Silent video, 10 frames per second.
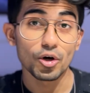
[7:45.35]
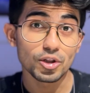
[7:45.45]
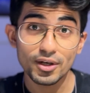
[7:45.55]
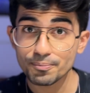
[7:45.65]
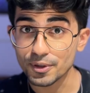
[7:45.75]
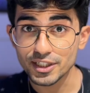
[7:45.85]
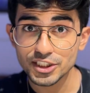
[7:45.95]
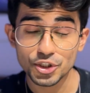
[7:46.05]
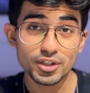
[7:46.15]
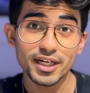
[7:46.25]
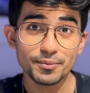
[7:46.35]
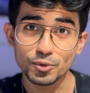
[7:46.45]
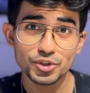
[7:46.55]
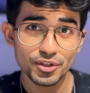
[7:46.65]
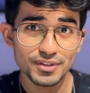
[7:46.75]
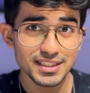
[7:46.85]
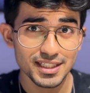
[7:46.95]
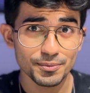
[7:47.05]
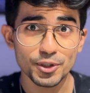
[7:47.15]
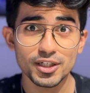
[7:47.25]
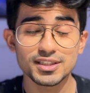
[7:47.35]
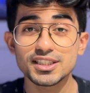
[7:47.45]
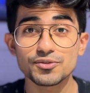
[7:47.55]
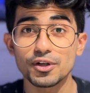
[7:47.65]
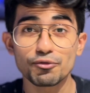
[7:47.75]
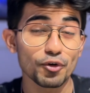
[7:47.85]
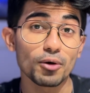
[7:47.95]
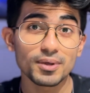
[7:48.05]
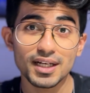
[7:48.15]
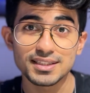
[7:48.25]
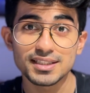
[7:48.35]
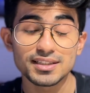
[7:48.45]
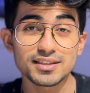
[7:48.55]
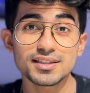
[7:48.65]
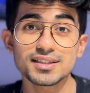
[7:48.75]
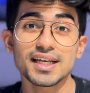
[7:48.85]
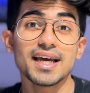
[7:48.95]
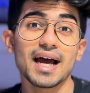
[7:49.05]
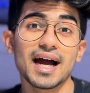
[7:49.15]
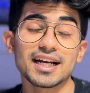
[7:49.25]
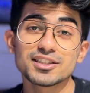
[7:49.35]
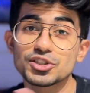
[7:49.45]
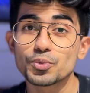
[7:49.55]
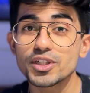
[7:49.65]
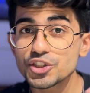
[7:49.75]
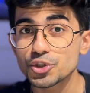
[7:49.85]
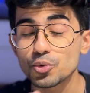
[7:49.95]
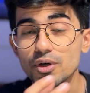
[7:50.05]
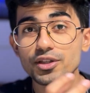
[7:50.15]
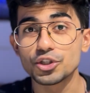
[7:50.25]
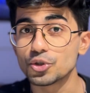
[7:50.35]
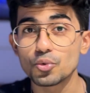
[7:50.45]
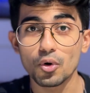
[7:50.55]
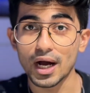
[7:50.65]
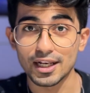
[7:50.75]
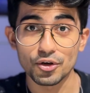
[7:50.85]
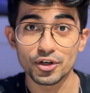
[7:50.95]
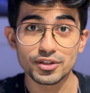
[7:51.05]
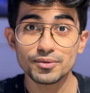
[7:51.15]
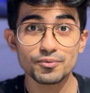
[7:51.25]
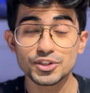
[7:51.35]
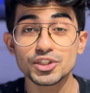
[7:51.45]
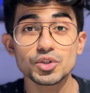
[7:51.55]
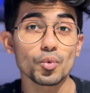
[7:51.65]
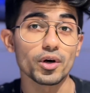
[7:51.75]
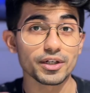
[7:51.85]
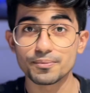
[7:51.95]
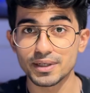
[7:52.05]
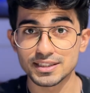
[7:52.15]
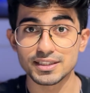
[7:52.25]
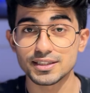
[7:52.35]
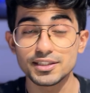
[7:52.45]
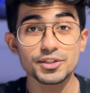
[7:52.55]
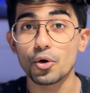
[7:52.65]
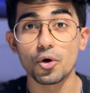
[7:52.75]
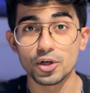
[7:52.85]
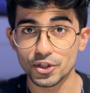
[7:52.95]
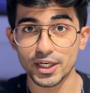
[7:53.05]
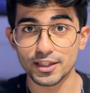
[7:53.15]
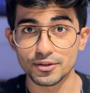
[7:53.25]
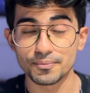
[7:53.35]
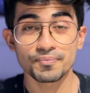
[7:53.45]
Although I'm pretty sure that most of these cryptocurrencies will form a consensus and switch to a new algorithm which is quantum resistant altogether.